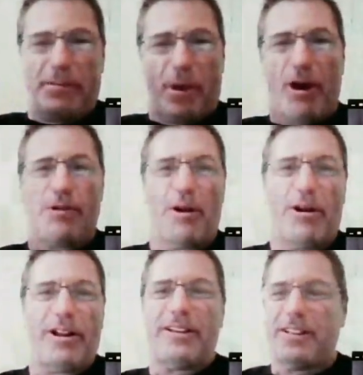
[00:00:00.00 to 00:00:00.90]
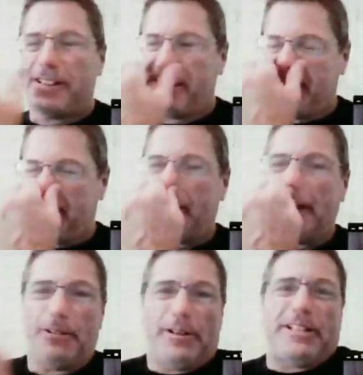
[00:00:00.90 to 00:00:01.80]
the ball rolling,
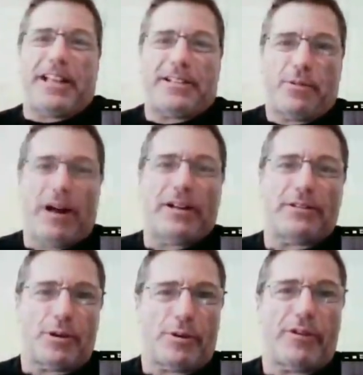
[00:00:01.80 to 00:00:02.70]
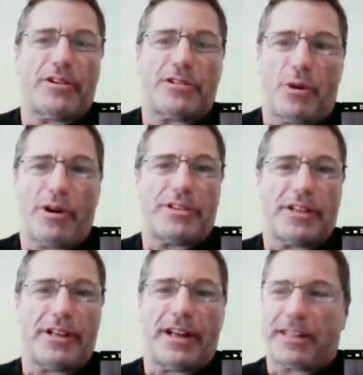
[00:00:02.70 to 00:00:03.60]
it really takes a while to reverse course
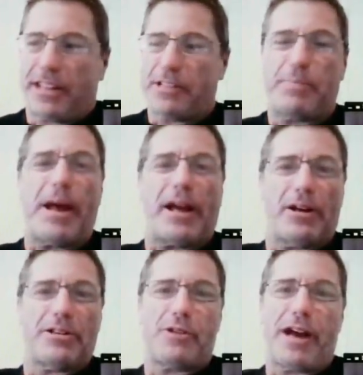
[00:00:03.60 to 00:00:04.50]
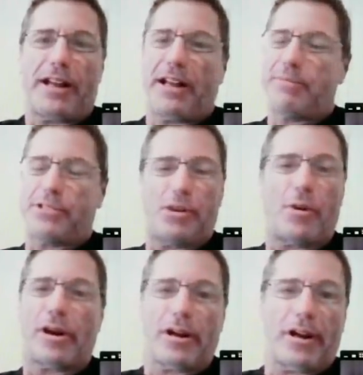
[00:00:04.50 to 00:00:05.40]
and get back on track. I'm
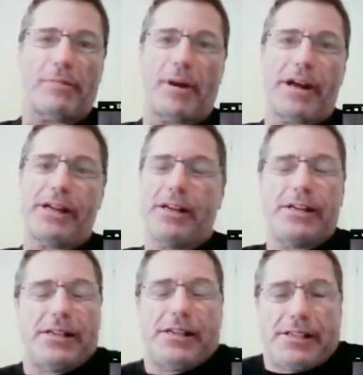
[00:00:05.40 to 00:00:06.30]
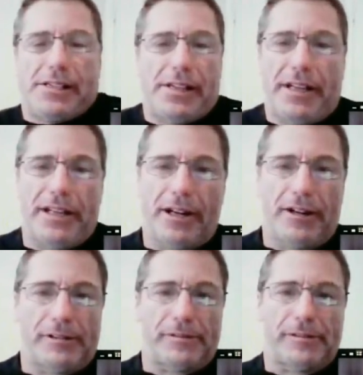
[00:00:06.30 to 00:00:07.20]
still working on my,
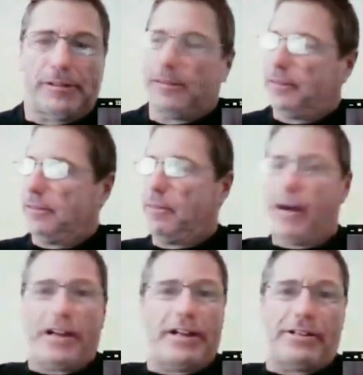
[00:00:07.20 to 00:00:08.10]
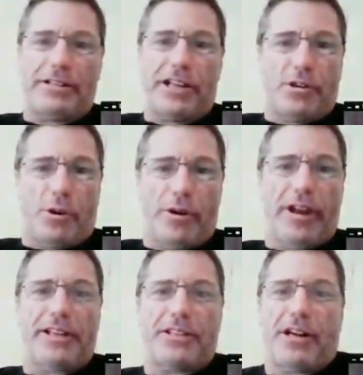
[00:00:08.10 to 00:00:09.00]
on my detour
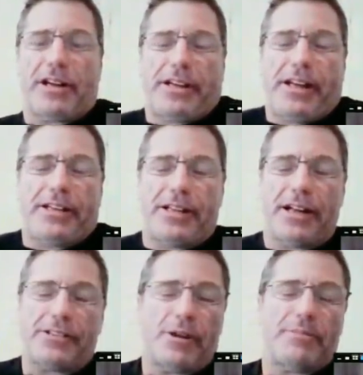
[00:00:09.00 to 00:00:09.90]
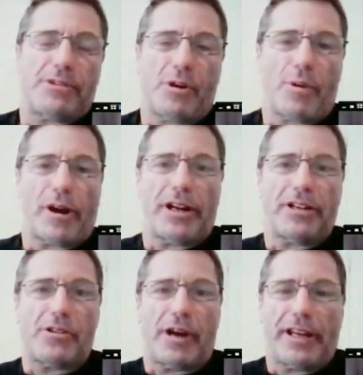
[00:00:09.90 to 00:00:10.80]
that I took, and so I'm still working
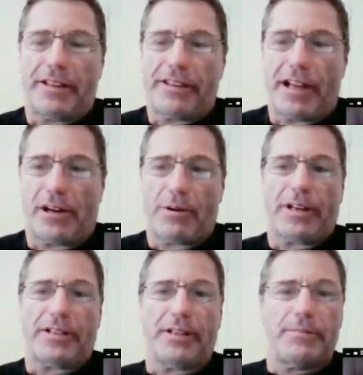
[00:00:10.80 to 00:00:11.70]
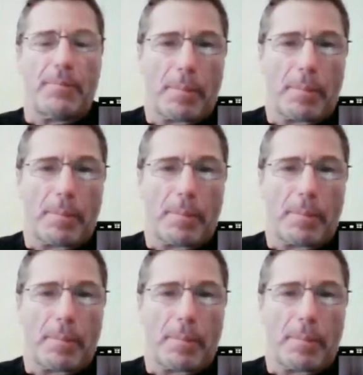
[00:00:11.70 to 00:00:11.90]
on trying to get that corrected.